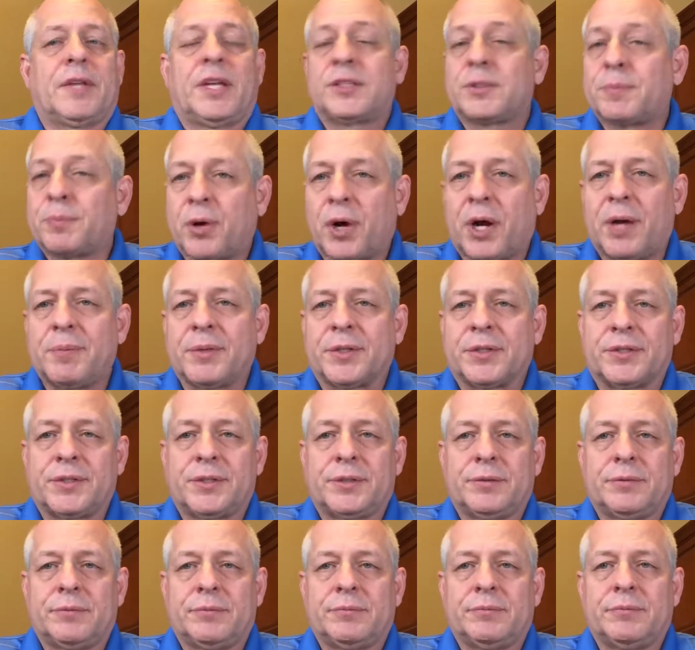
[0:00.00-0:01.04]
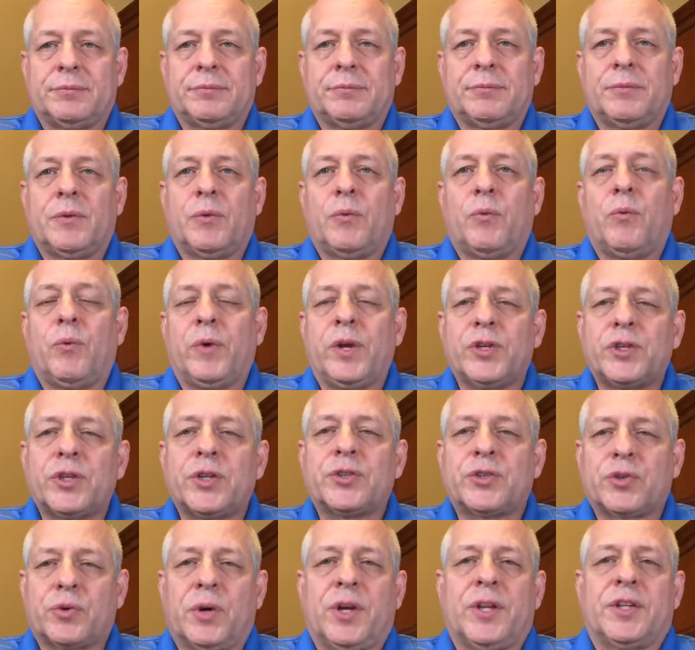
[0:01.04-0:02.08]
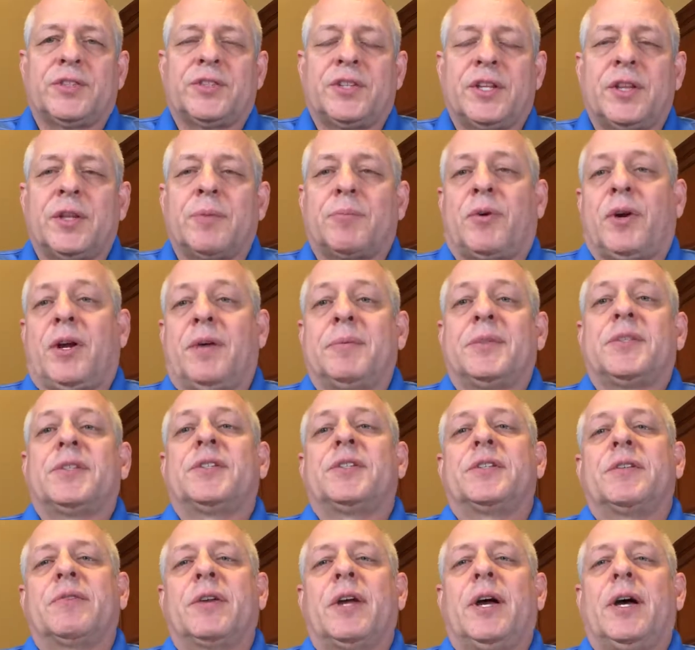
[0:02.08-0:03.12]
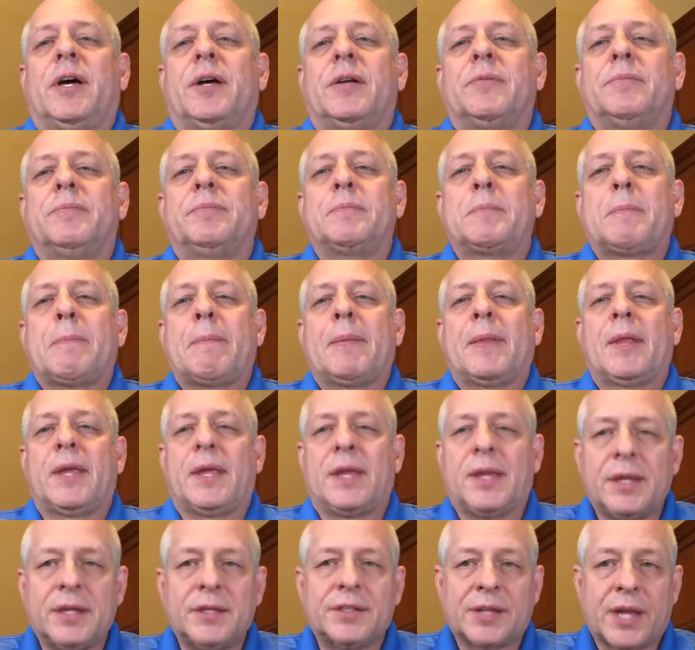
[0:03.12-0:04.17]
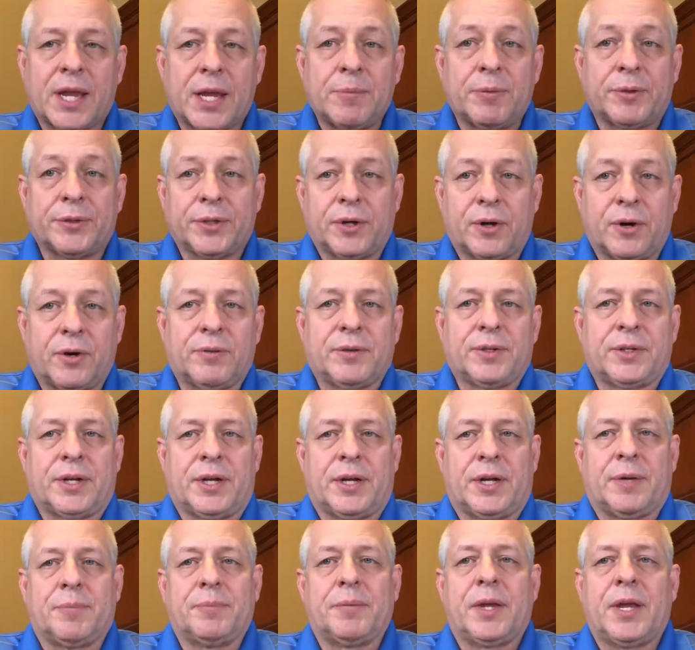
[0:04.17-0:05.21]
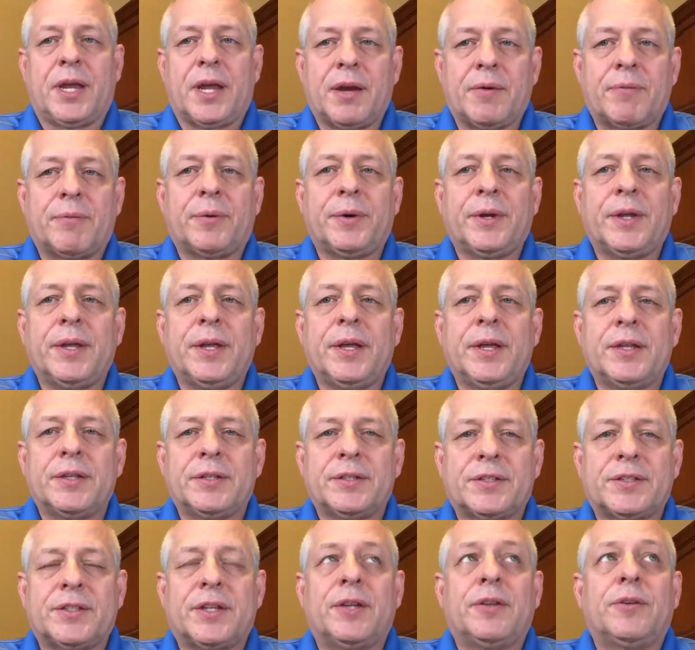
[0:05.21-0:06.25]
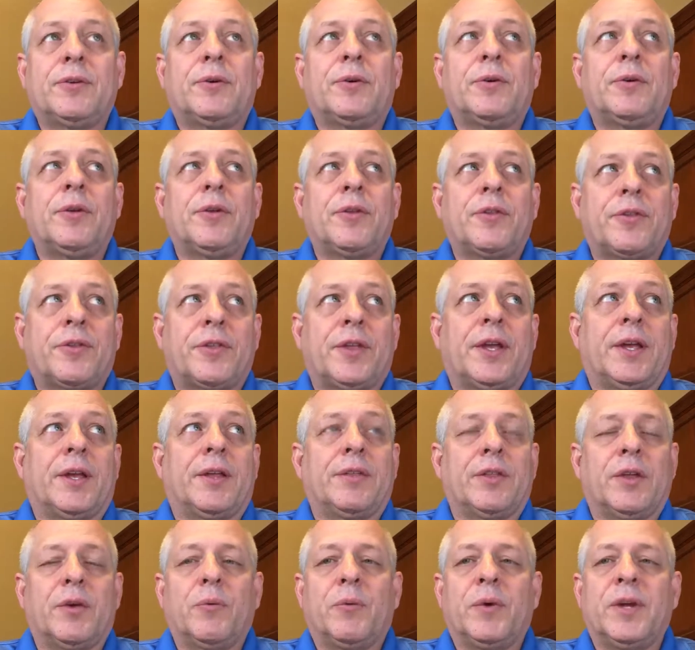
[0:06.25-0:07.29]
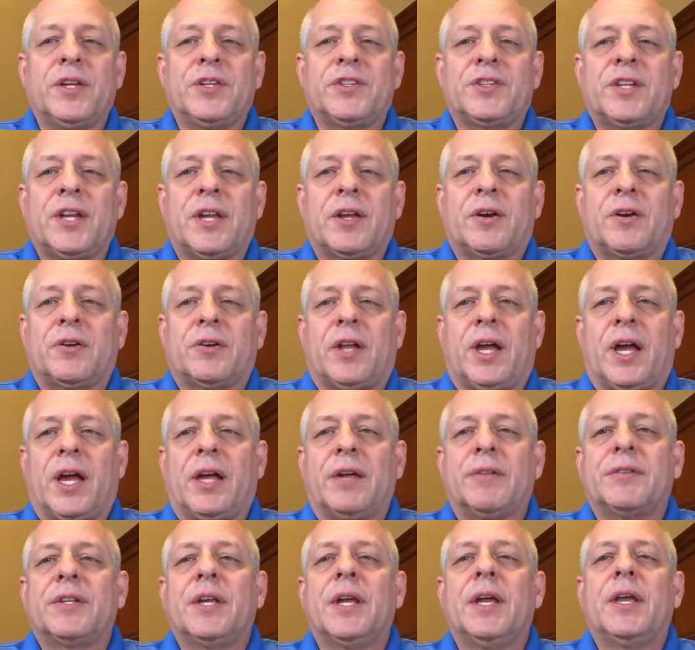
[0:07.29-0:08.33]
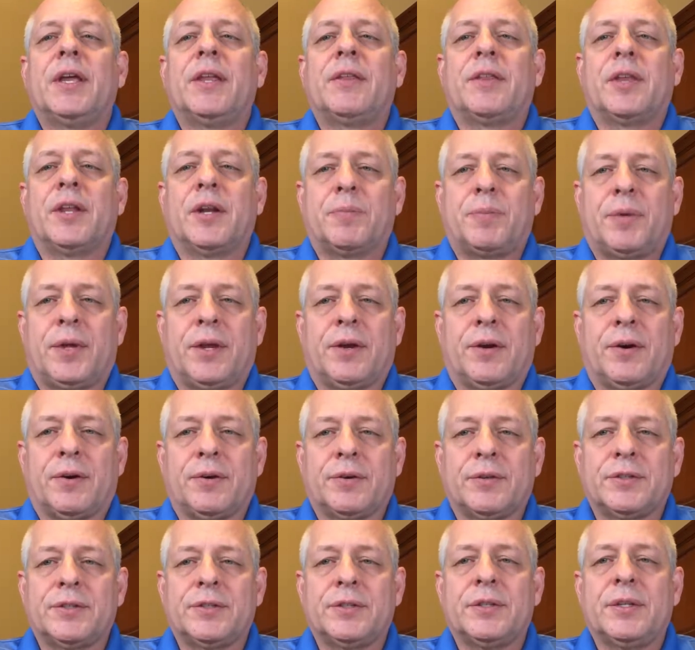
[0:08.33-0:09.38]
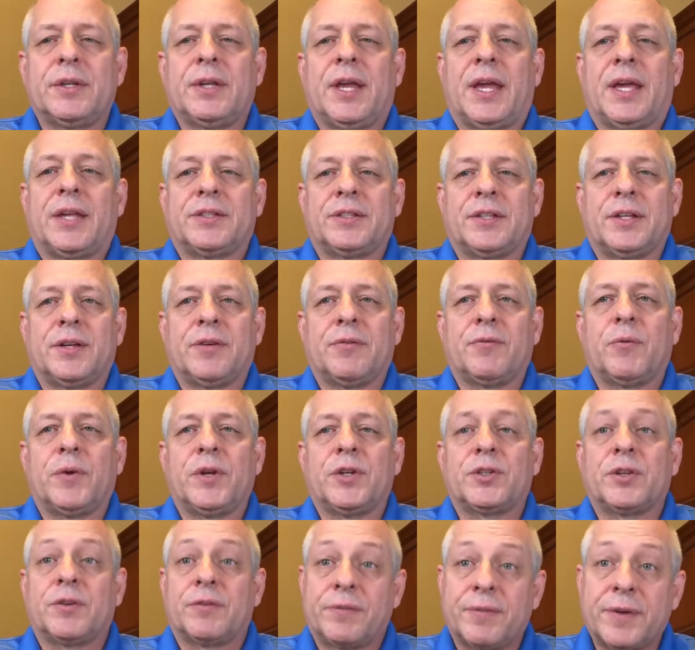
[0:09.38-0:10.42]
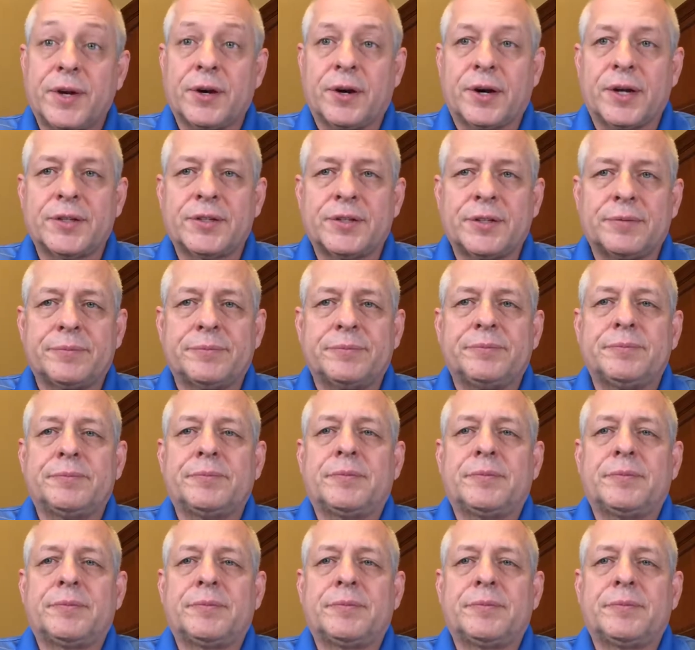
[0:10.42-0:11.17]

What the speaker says: That's a promise. We should trust in the promises of God. He is able to overcome every single thing that we see in our lives that appears as if we should fear it.